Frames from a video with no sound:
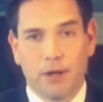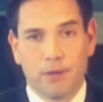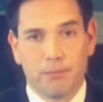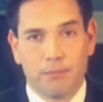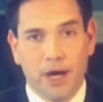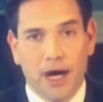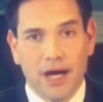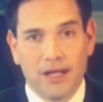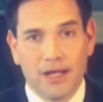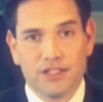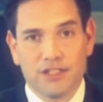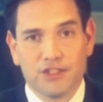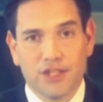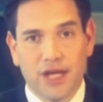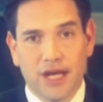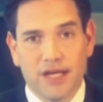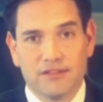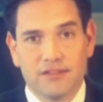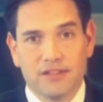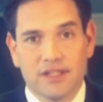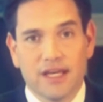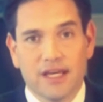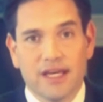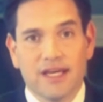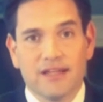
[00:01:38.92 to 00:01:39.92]

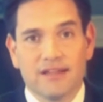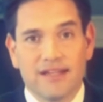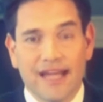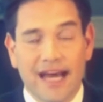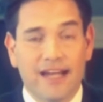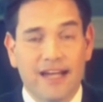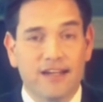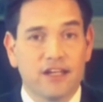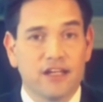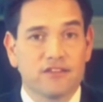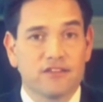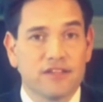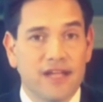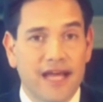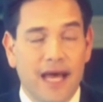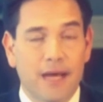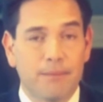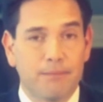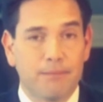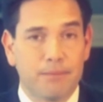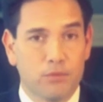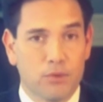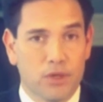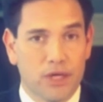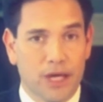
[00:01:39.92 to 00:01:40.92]
Apologizing, that doesn't
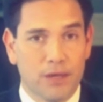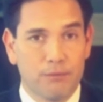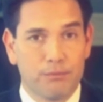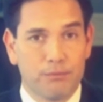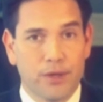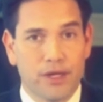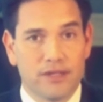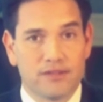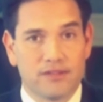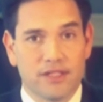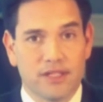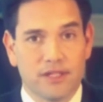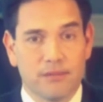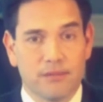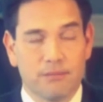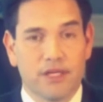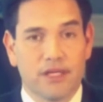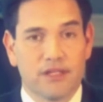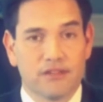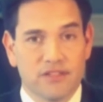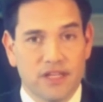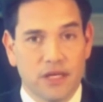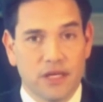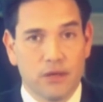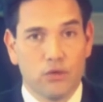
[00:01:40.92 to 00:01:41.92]
happen when I'm president
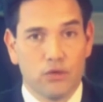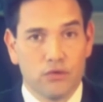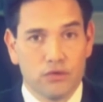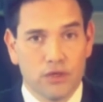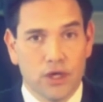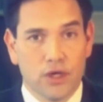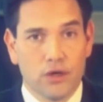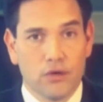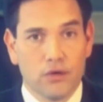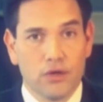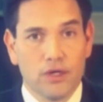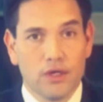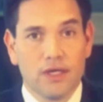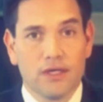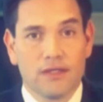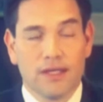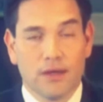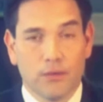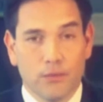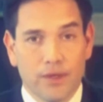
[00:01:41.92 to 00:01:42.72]
because they will know